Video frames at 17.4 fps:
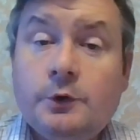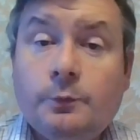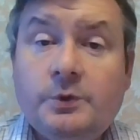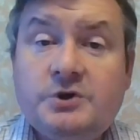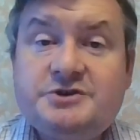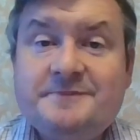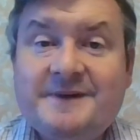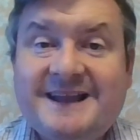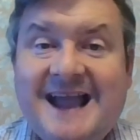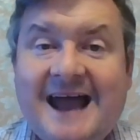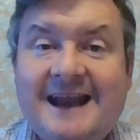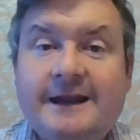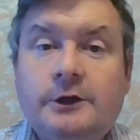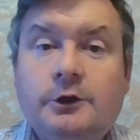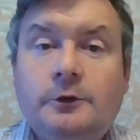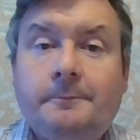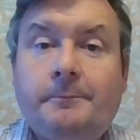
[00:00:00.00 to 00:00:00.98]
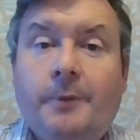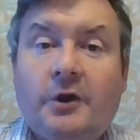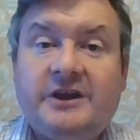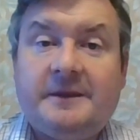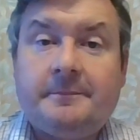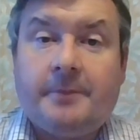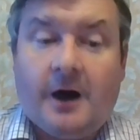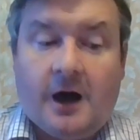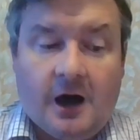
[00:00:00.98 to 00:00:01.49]
Which mechanical
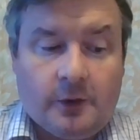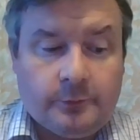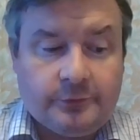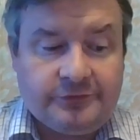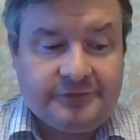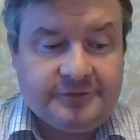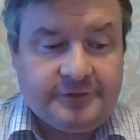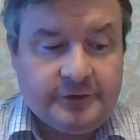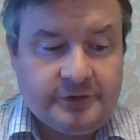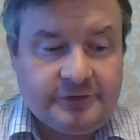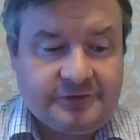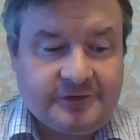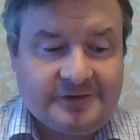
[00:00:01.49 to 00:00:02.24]
body part was first